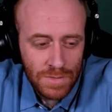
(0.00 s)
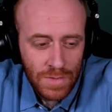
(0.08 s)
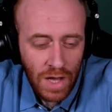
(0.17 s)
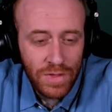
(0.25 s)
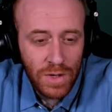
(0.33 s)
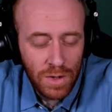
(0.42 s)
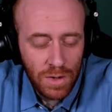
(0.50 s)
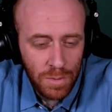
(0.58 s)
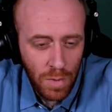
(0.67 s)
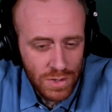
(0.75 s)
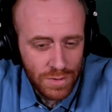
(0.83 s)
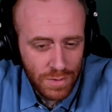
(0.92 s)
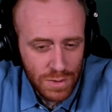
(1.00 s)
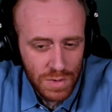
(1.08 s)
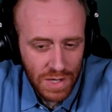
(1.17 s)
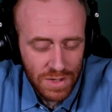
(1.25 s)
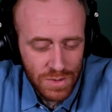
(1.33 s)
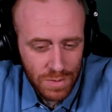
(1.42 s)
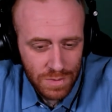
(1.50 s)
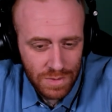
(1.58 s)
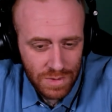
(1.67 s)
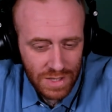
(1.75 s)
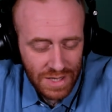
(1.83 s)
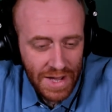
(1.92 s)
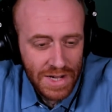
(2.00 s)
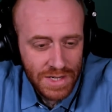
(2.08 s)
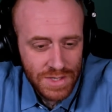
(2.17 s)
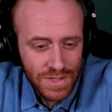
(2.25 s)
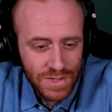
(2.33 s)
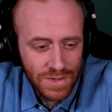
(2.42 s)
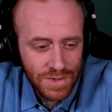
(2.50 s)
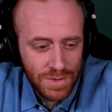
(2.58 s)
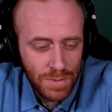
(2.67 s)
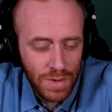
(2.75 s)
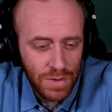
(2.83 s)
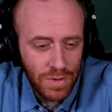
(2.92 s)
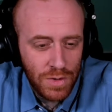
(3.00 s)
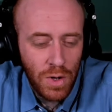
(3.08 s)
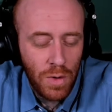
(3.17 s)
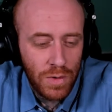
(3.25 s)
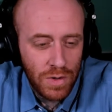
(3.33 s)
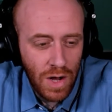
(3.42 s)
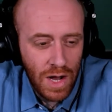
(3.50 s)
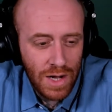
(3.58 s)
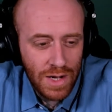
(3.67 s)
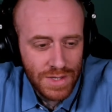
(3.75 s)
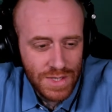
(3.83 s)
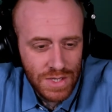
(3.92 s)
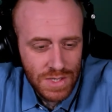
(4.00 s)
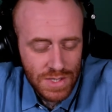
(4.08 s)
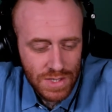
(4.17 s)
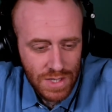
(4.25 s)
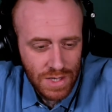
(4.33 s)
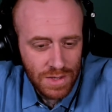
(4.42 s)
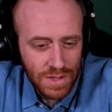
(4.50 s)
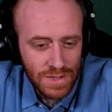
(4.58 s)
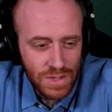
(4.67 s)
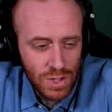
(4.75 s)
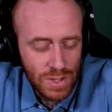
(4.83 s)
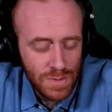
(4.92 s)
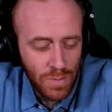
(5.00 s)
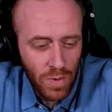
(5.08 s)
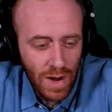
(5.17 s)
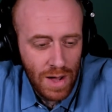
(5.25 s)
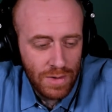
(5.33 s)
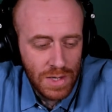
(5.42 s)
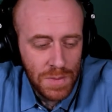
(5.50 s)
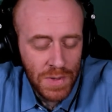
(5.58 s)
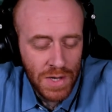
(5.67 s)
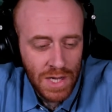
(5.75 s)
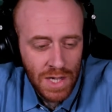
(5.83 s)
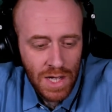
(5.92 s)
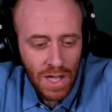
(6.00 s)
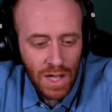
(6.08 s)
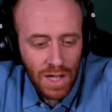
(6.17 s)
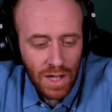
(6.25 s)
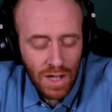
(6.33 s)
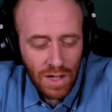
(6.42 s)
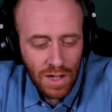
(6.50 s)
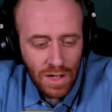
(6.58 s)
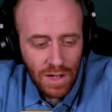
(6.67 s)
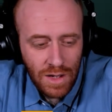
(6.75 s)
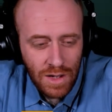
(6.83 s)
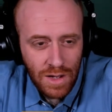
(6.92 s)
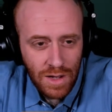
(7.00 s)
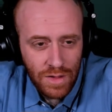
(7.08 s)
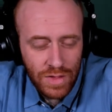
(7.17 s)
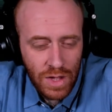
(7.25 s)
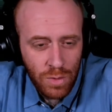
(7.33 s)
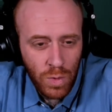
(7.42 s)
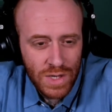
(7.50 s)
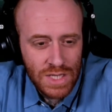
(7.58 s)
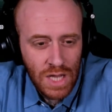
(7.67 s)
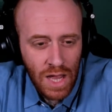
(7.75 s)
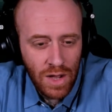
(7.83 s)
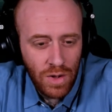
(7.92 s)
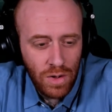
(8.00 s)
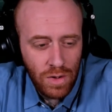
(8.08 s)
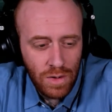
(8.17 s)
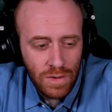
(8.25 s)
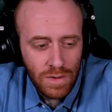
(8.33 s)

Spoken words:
I think most of us would answer like yes. Whether you know it or not, a sin is a sin because it's just morality. But then what is hell?